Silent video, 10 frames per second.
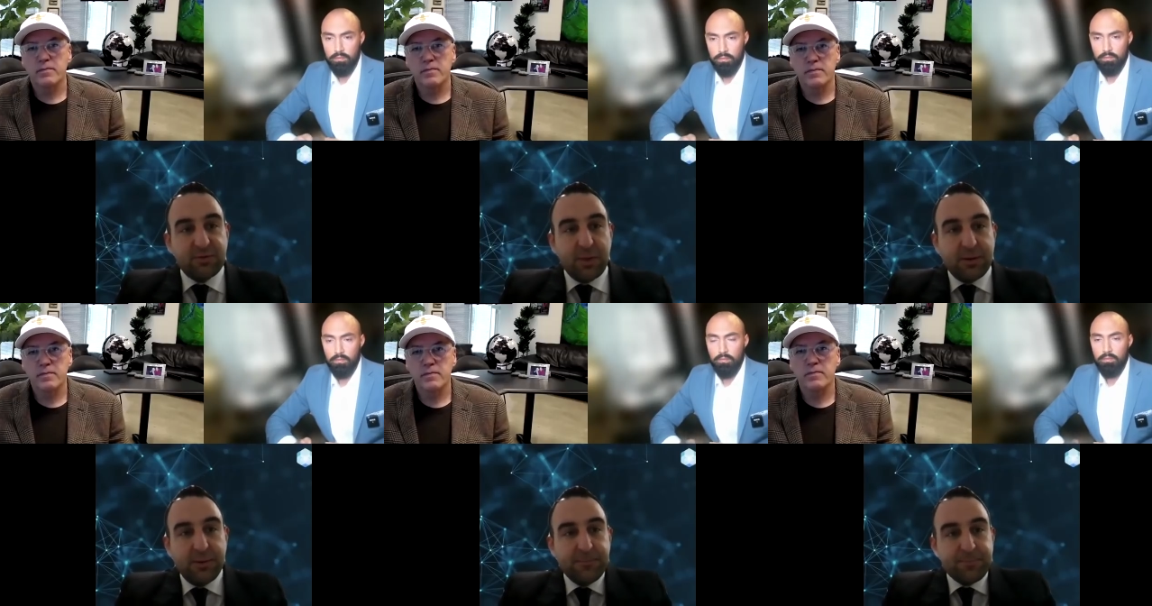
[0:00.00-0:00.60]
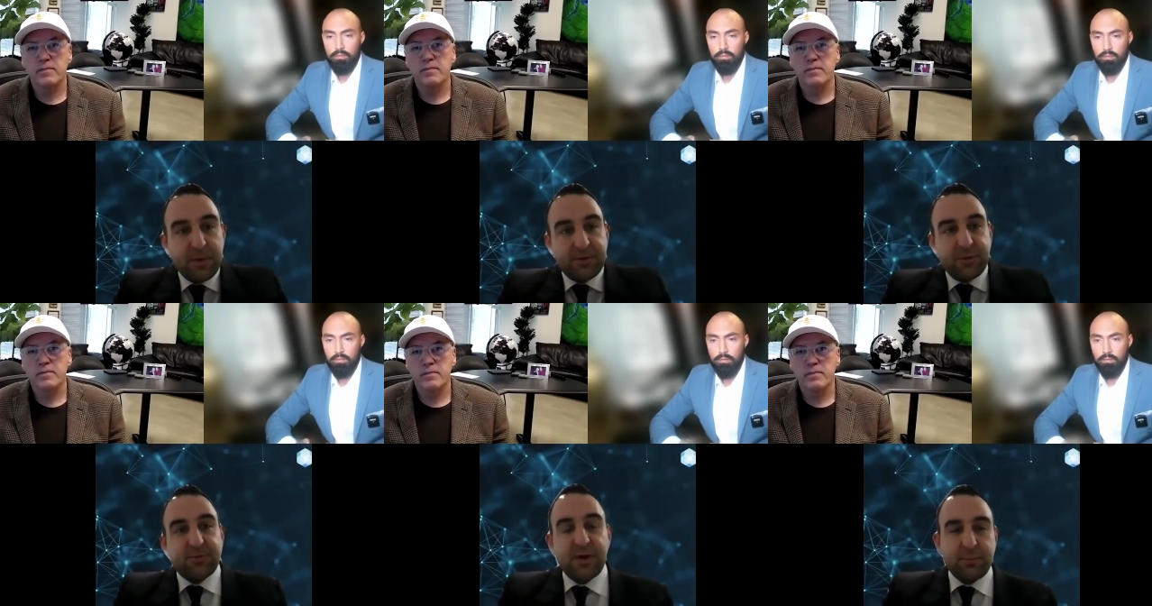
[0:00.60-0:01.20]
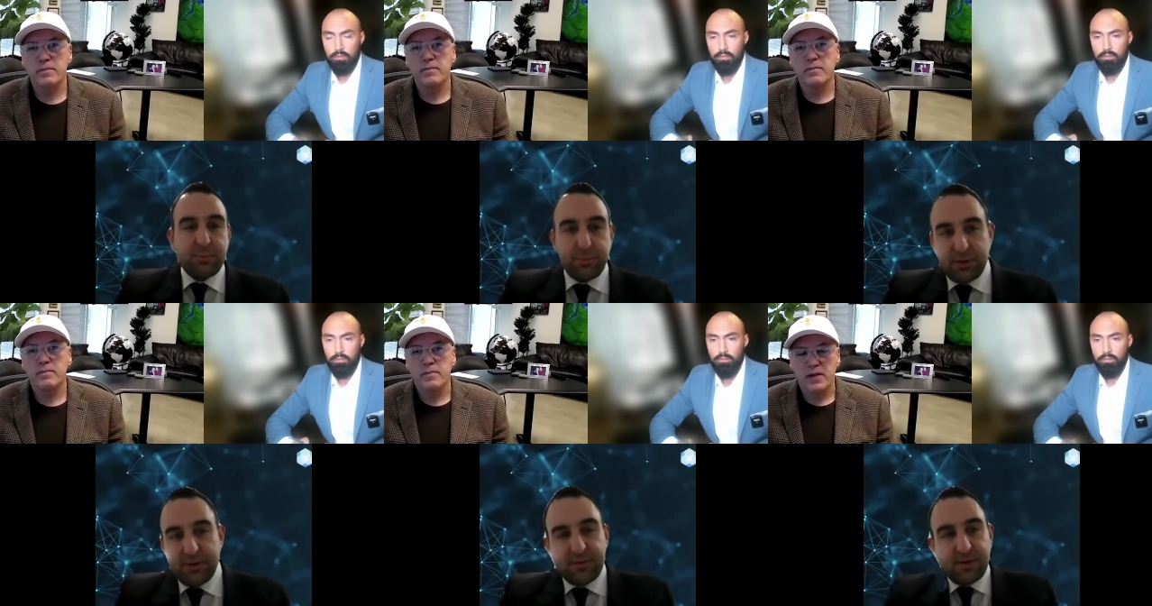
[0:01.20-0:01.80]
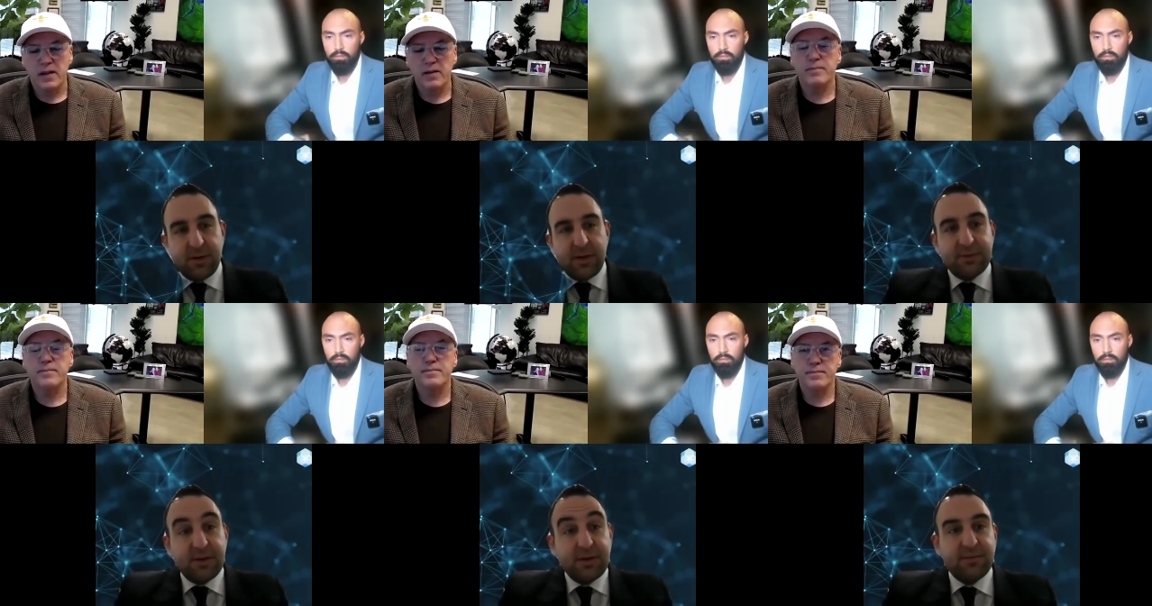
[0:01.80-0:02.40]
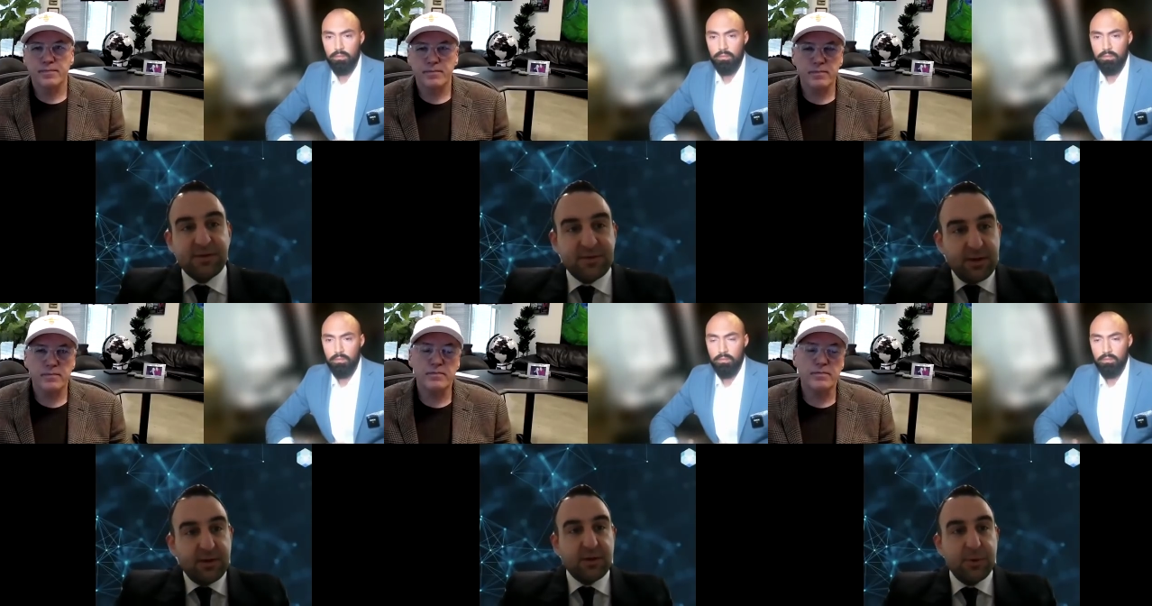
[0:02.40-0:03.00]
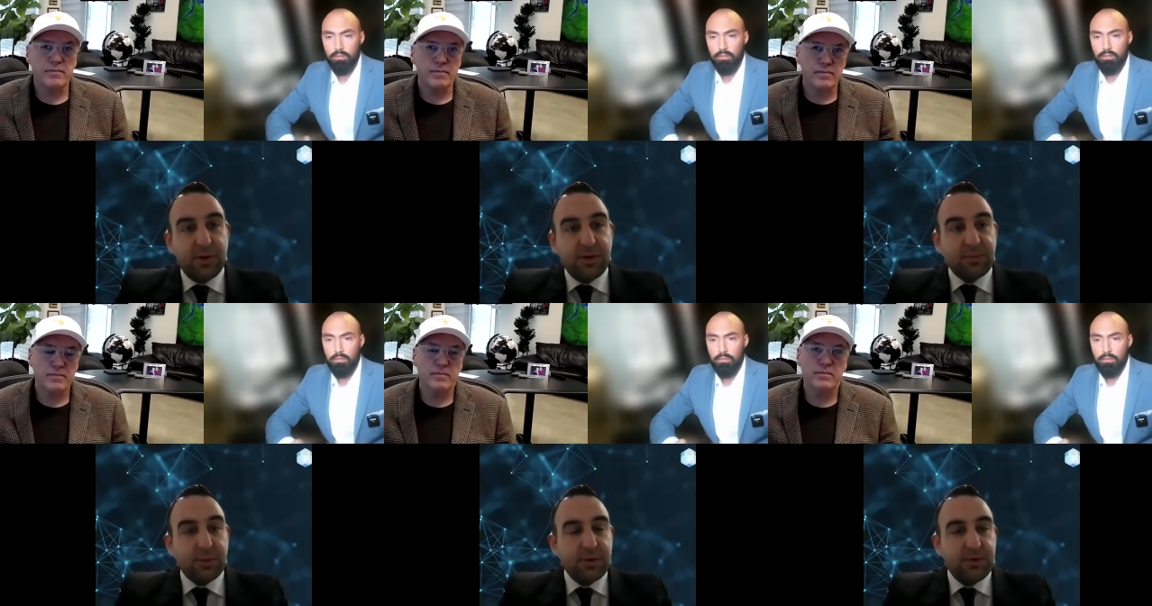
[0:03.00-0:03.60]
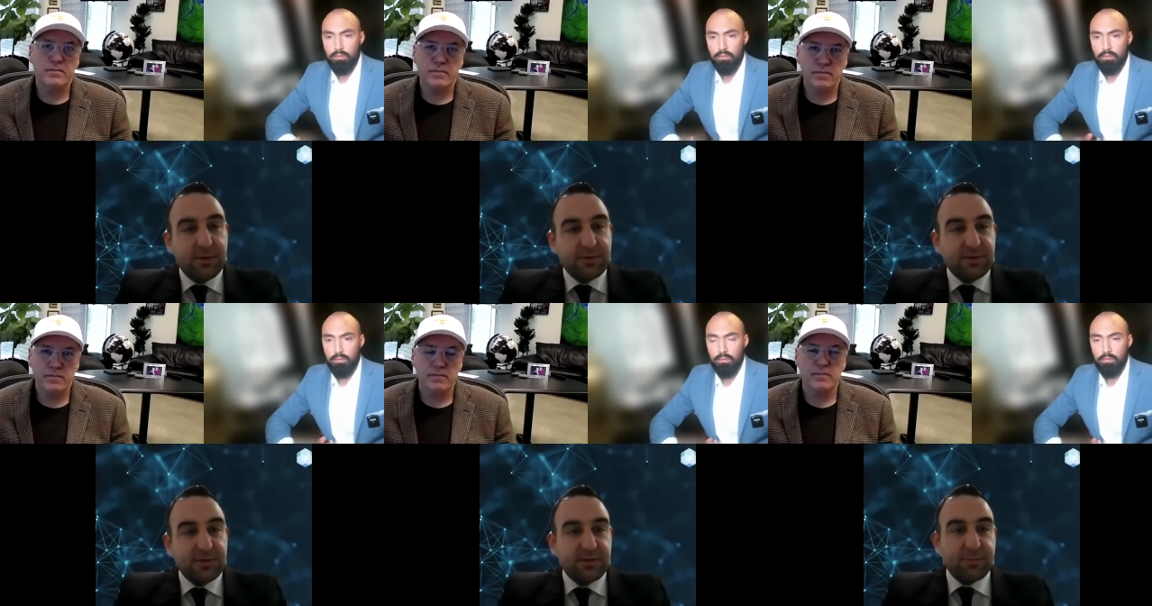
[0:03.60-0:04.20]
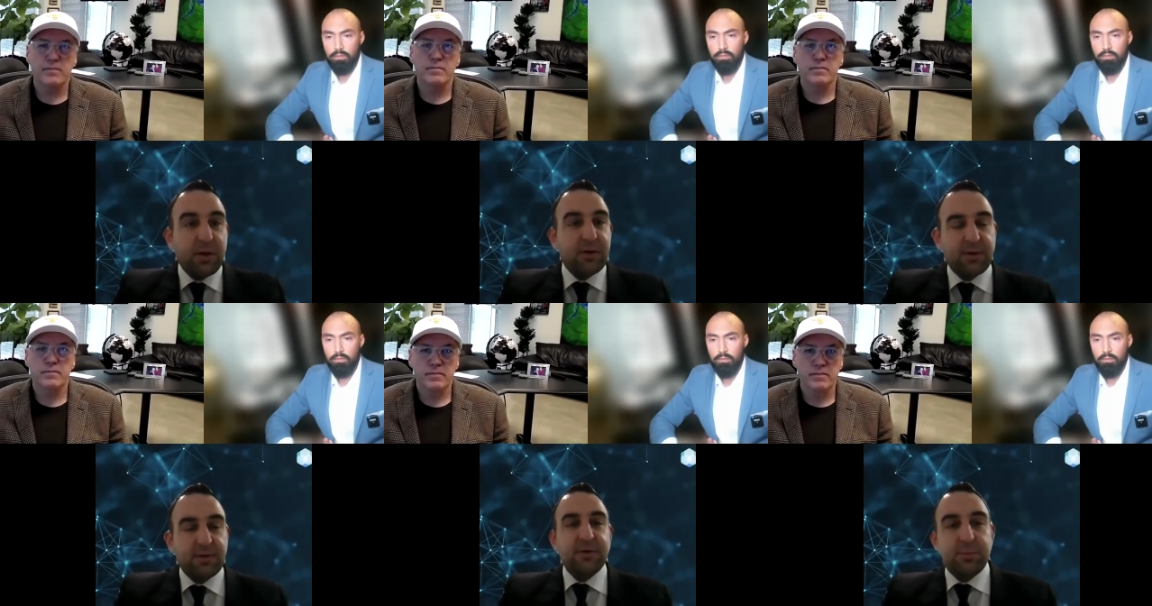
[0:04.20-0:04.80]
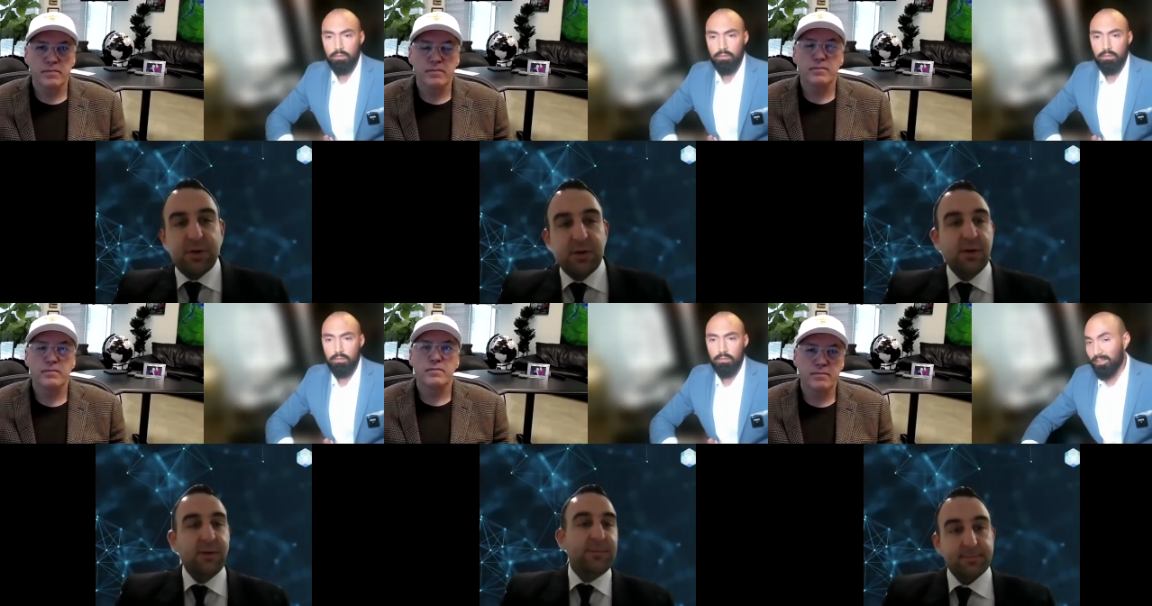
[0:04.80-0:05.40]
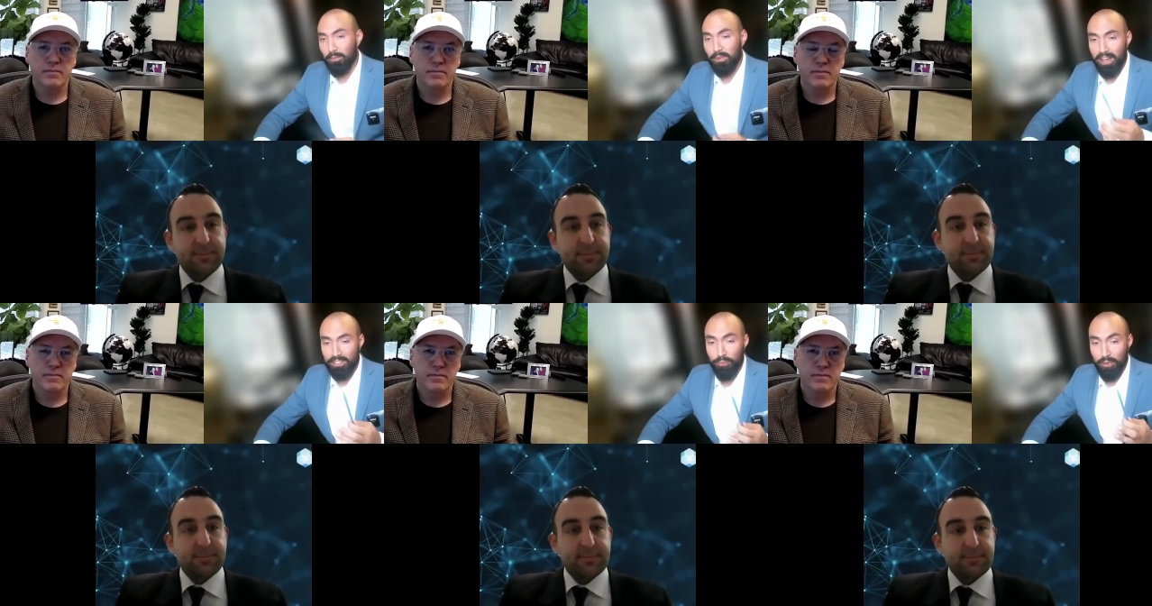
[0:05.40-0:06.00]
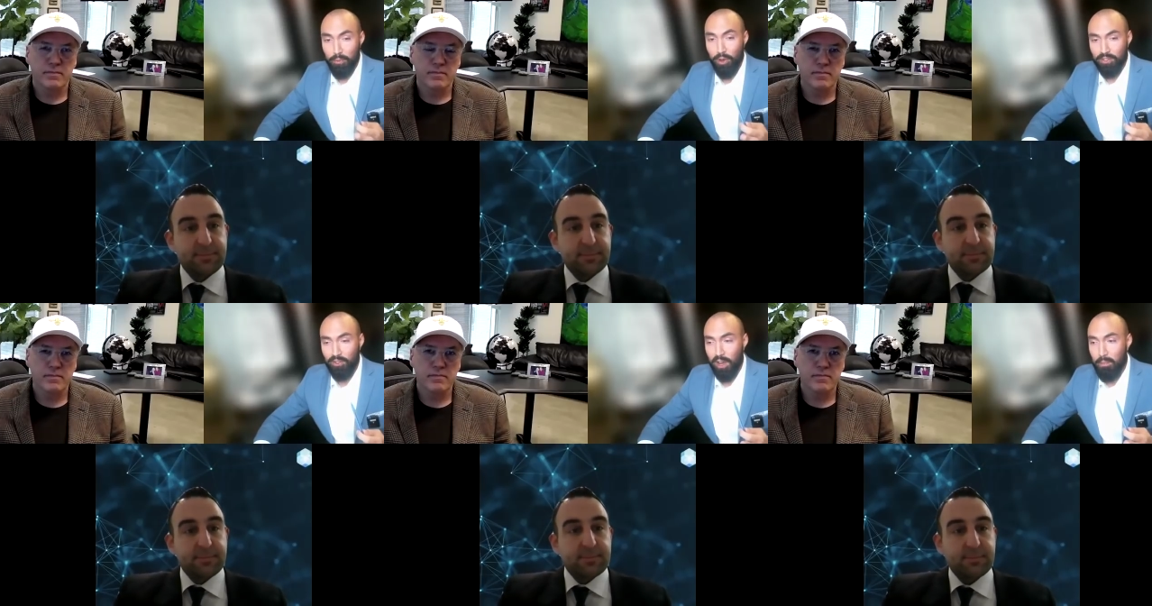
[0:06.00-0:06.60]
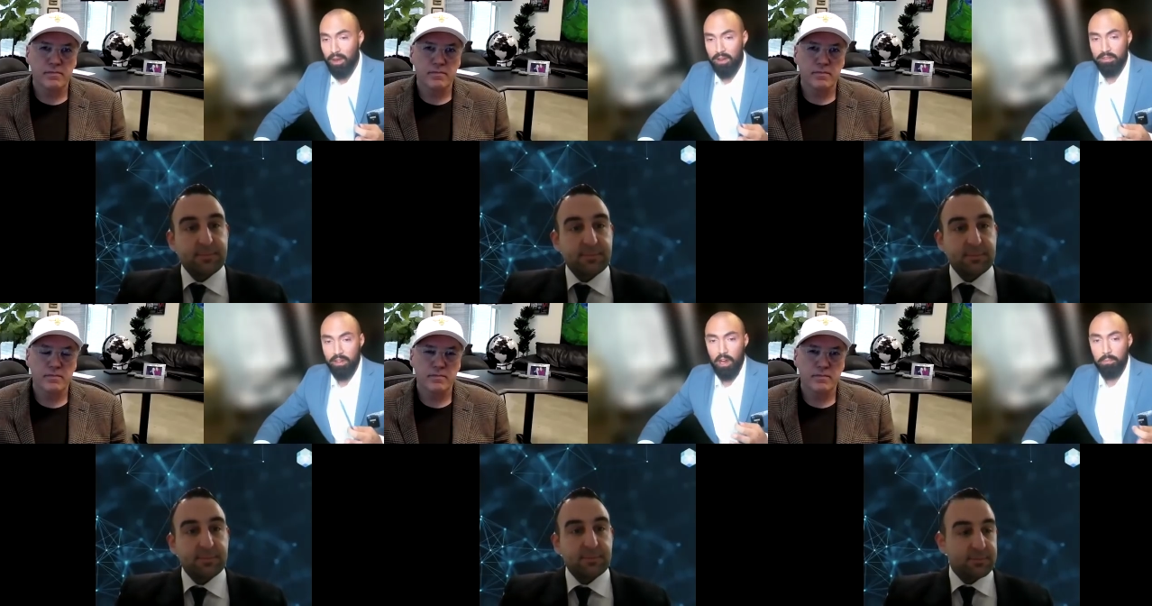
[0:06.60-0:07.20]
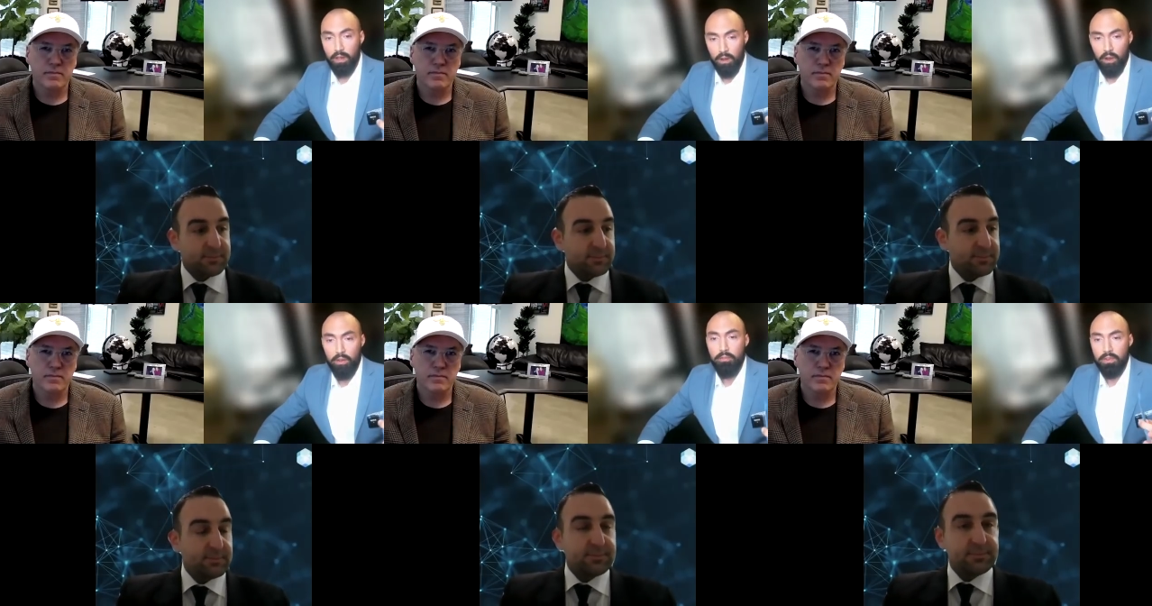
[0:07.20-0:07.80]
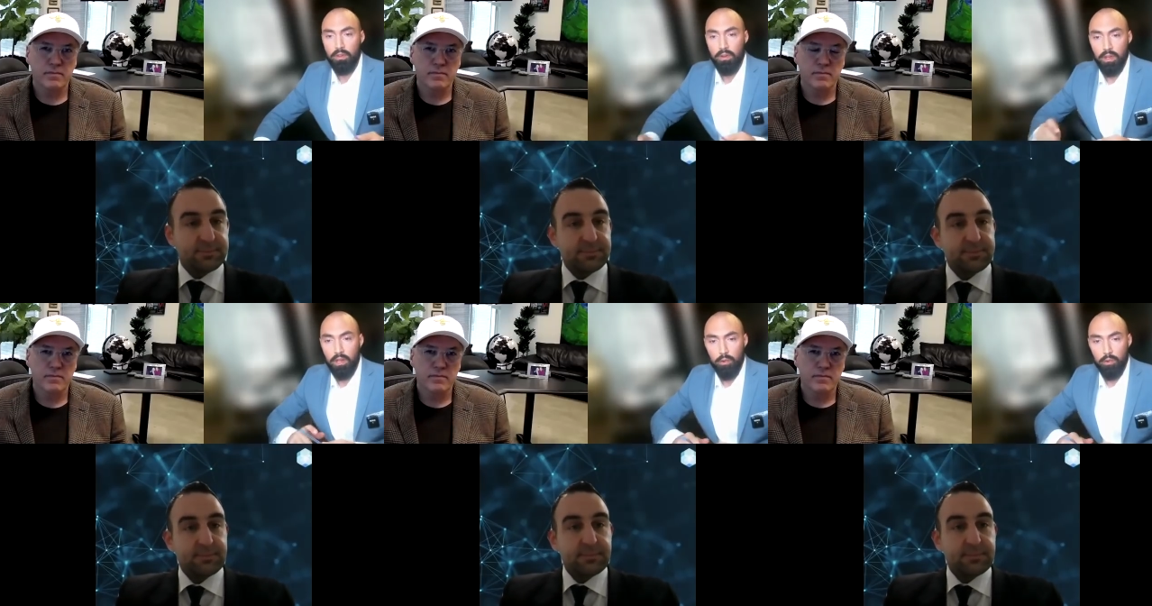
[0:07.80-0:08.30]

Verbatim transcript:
Speaker 1: well. So Frank believes very heavily in investing in the communities where we do business.
Speaker 2: It's part of our footprint. And something I actually really want to talk about is an update on the facility in